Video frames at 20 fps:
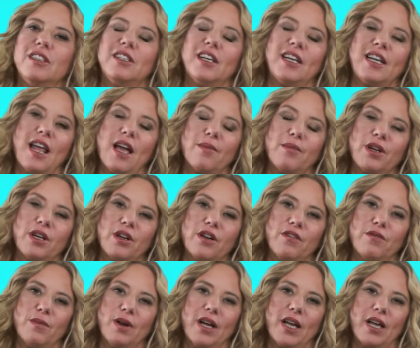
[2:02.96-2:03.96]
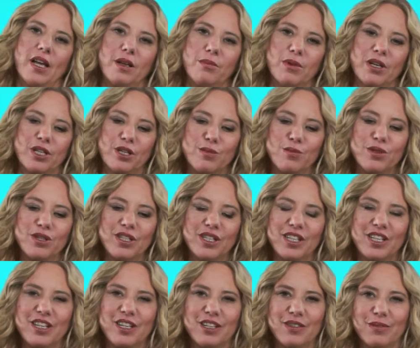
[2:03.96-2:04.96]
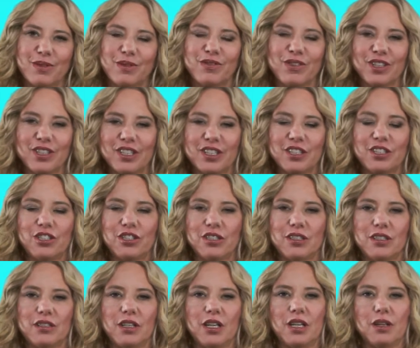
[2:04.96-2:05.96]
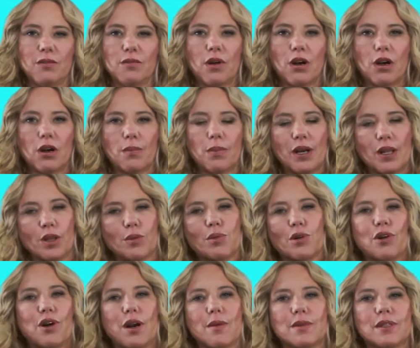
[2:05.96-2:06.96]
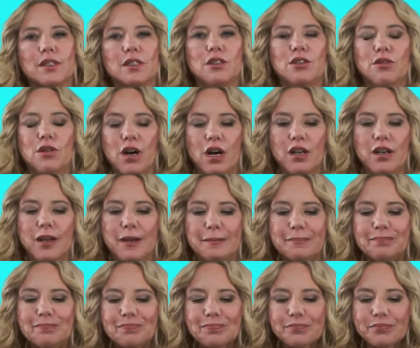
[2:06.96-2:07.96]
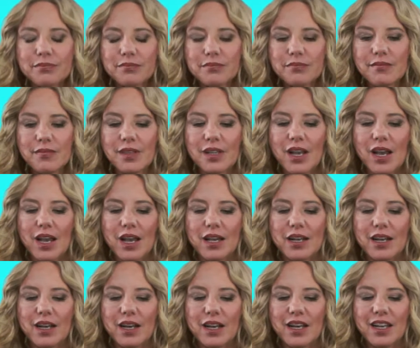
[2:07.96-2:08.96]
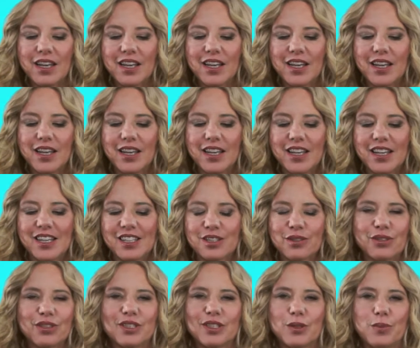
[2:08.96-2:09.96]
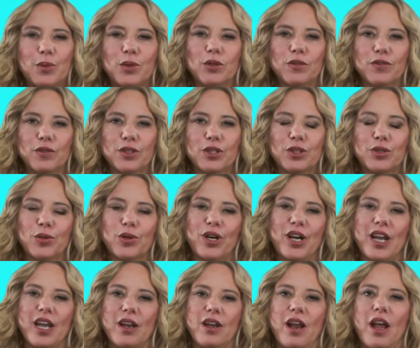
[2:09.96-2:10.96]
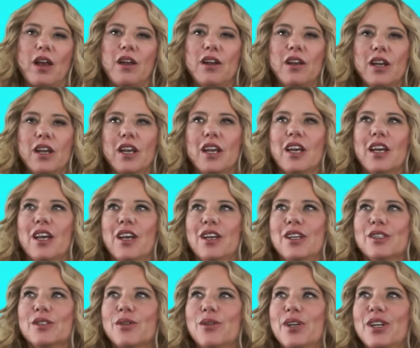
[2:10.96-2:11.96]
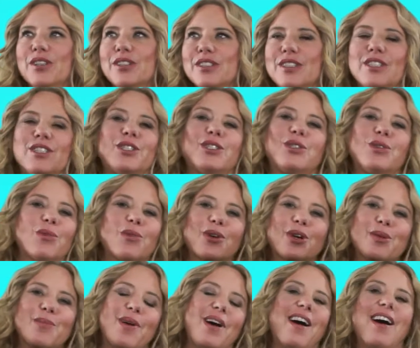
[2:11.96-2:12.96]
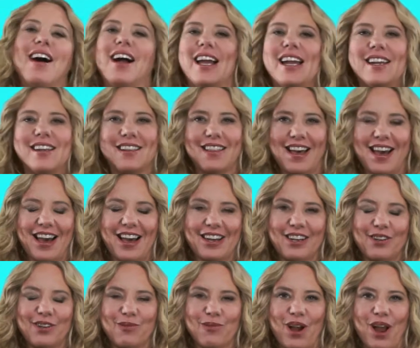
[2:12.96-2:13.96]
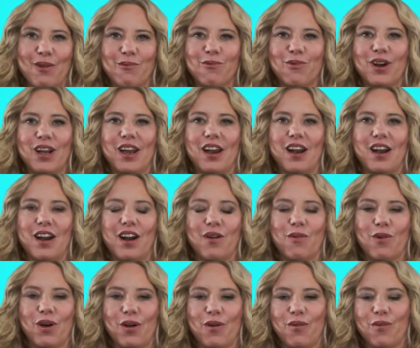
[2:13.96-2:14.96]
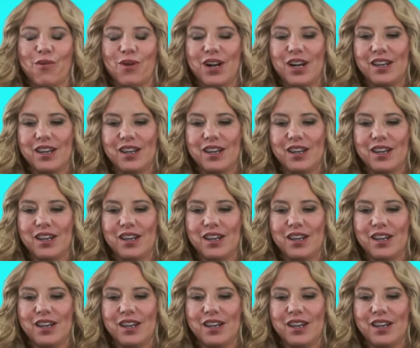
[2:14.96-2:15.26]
the dynamic of my community and my village, in our pilot program is in Uganda. And so it's this beautiful story. And so here's the story behind that, and what